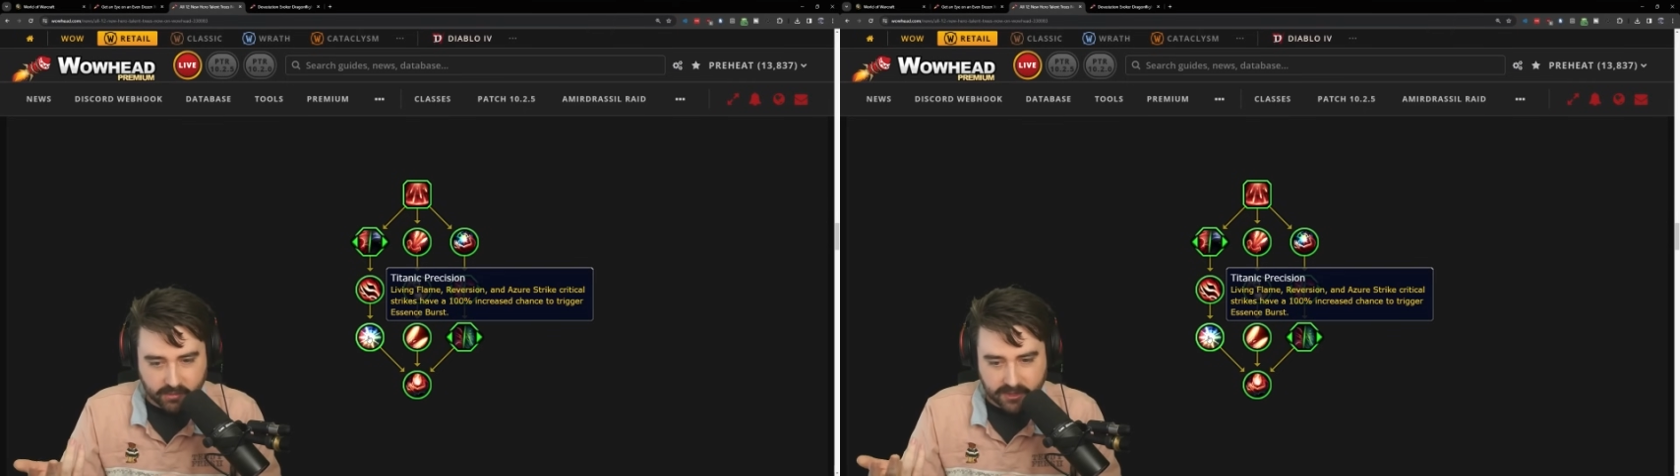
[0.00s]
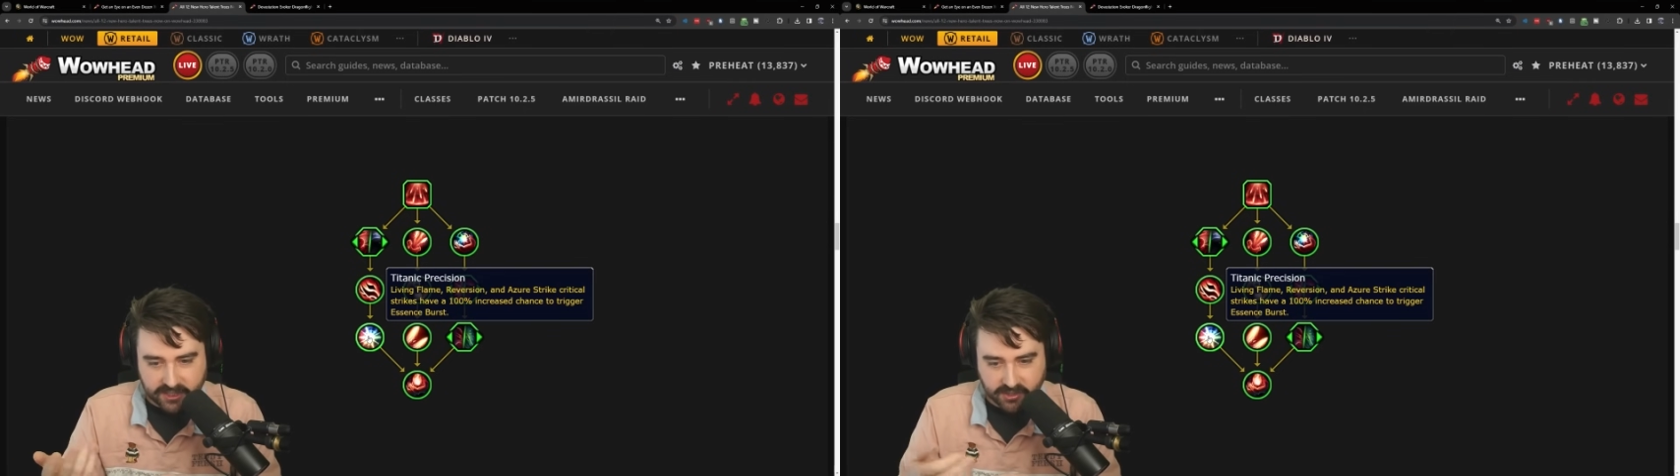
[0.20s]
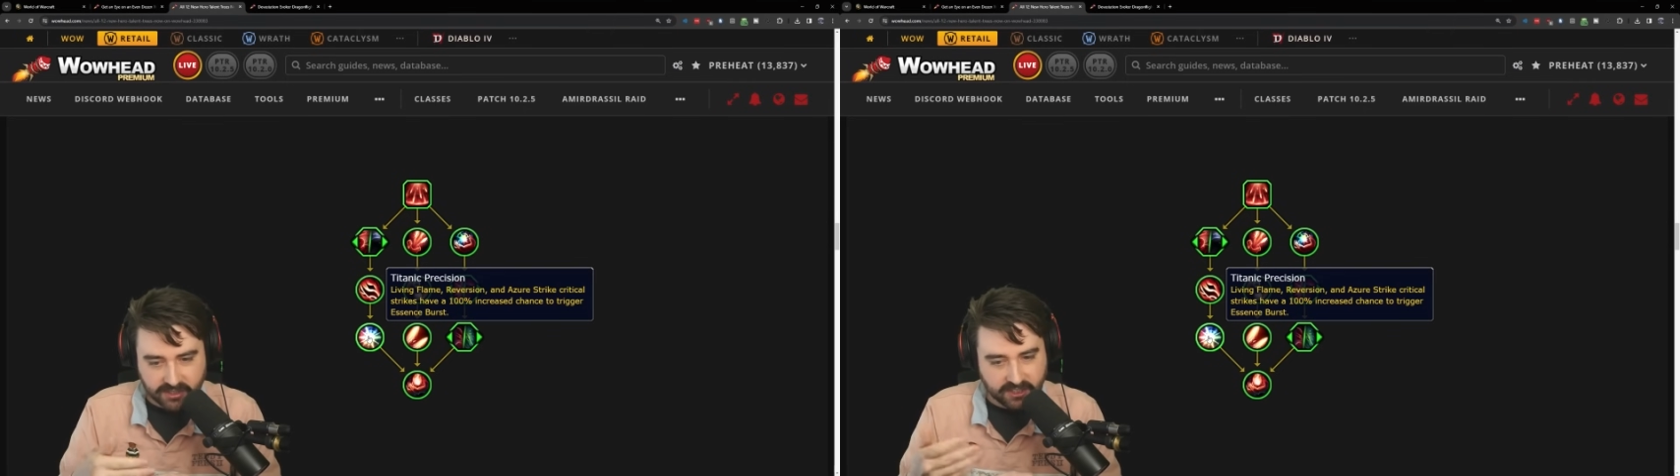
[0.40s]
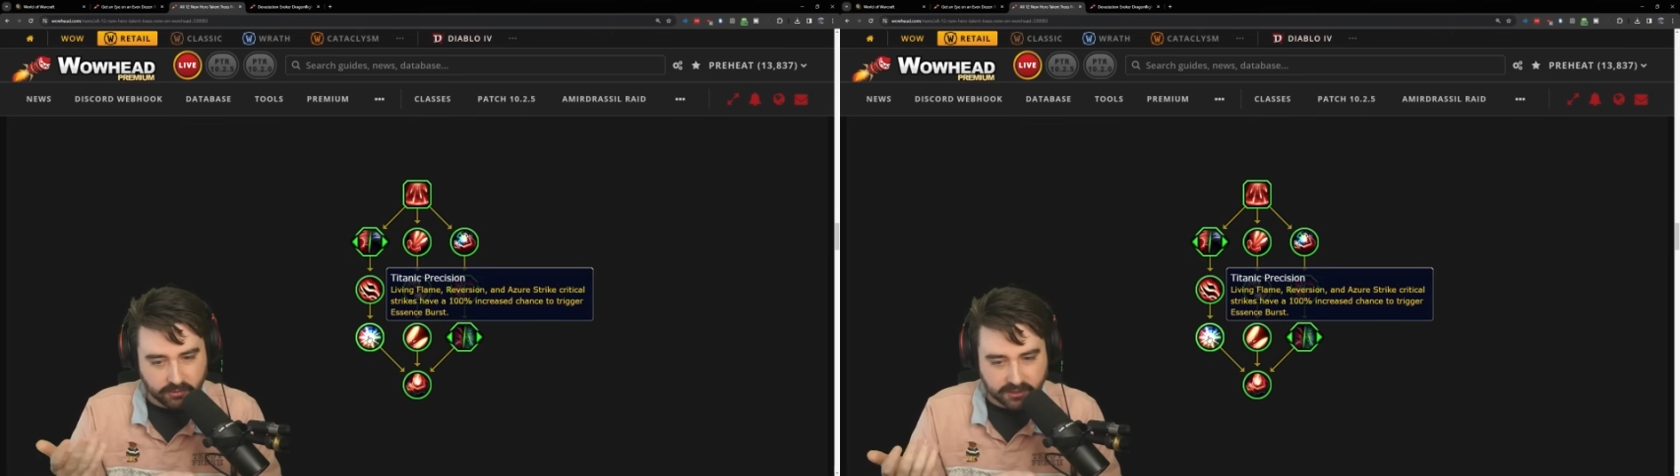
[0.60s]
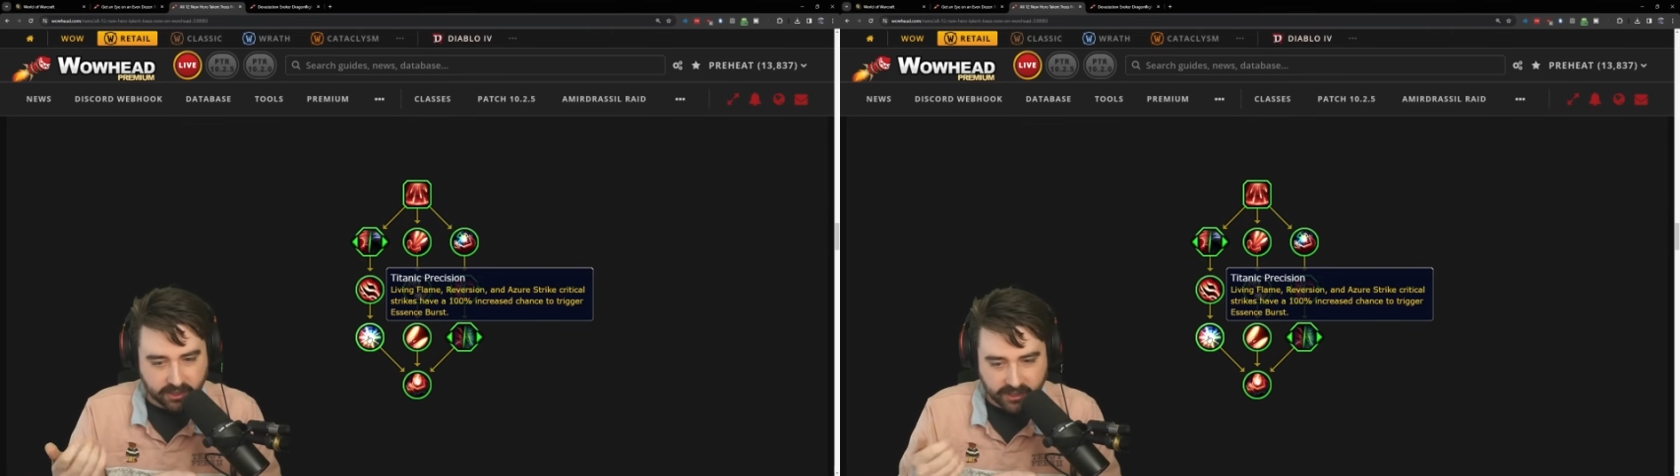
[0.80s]
because you're hitting
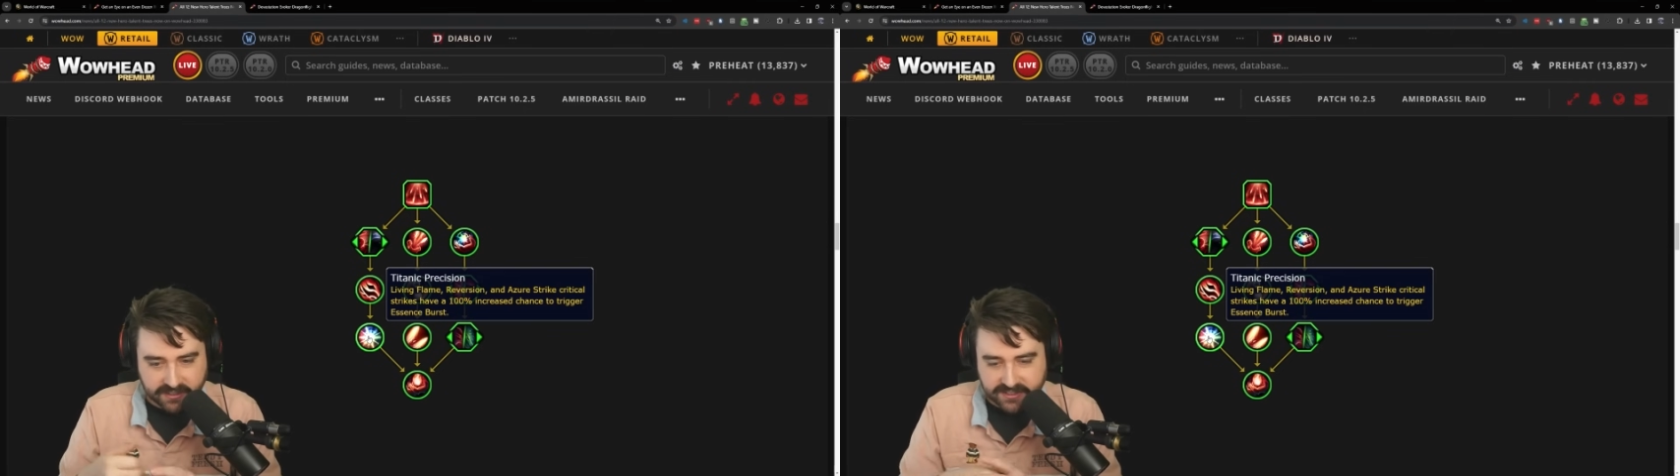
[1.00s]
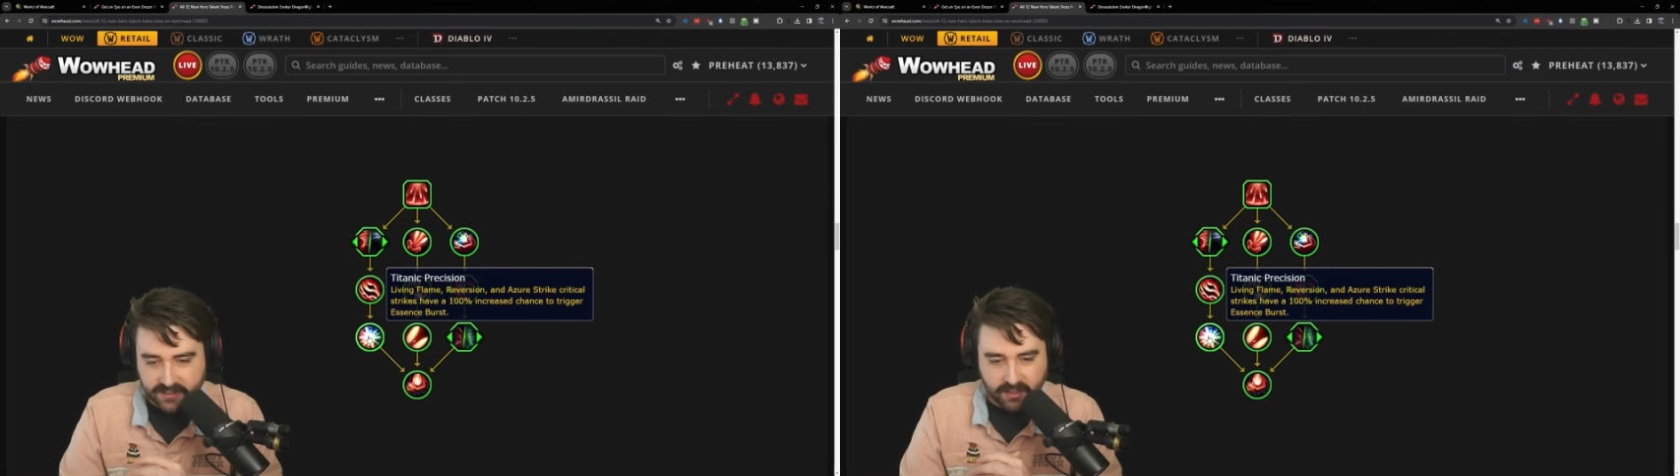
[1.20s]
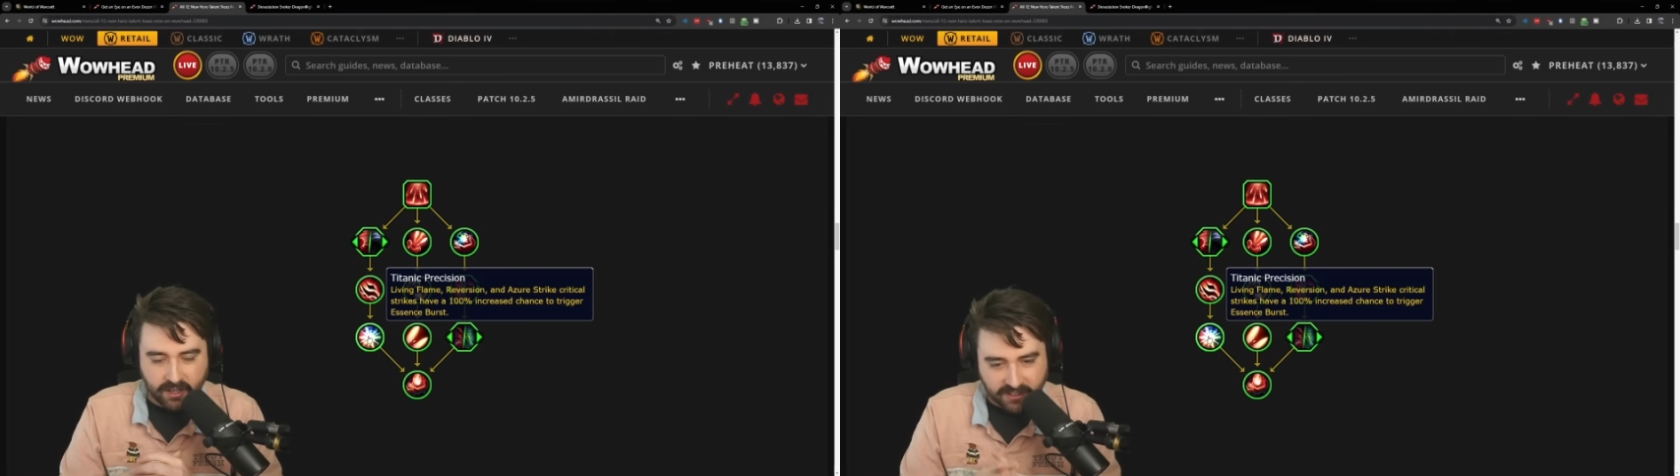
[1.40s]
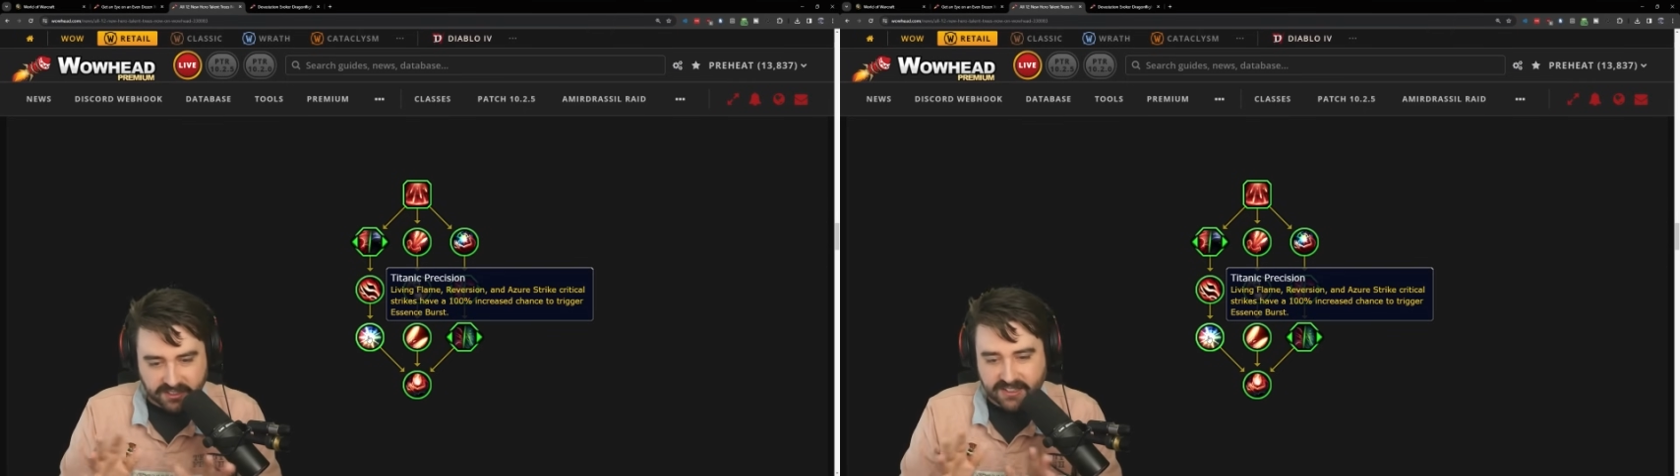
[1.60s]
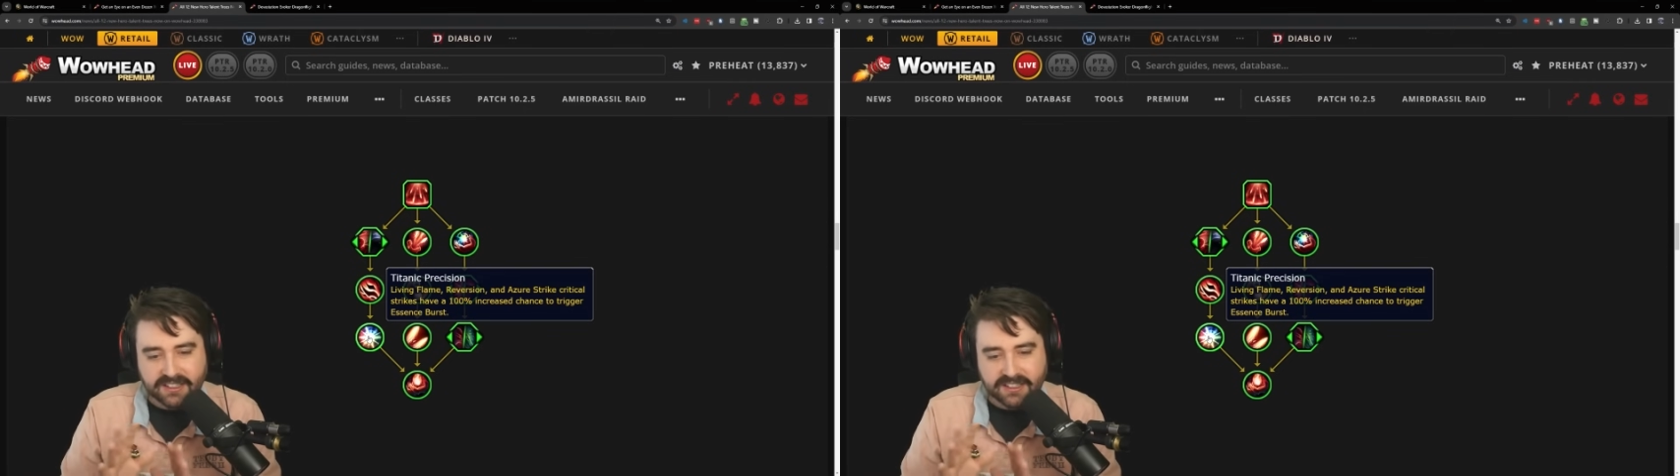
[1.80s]
3 targets. I don't think